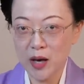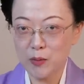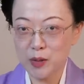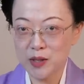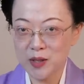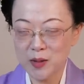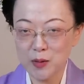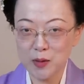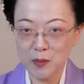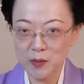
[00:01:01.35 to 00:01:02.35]

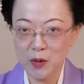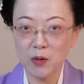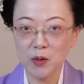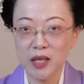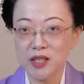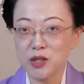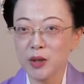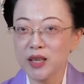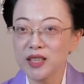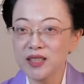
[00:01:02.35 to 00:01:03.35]
episodes already
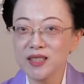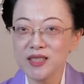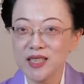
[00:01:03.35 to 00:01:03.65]
trailers